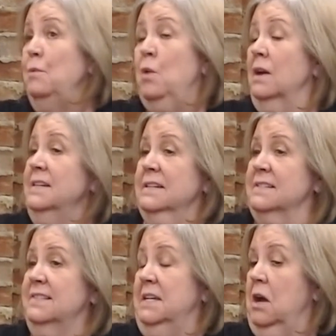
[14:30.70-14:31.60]
I walked into
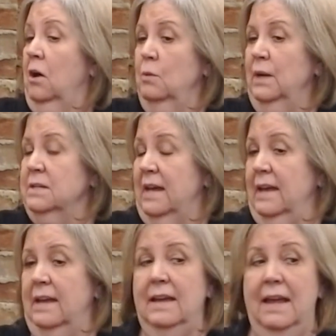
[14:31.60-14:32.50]
City Hall one
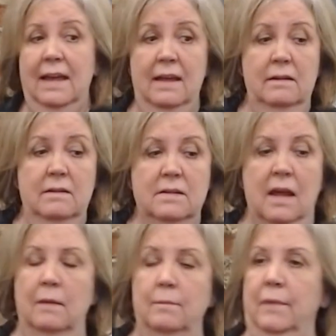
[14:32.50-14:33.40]
day, and
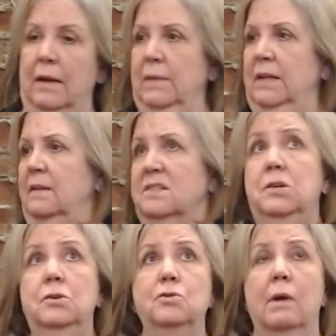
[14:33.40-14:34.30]
I'm in this
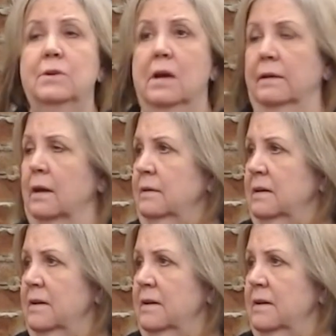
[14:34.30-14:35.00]
huge rotunda.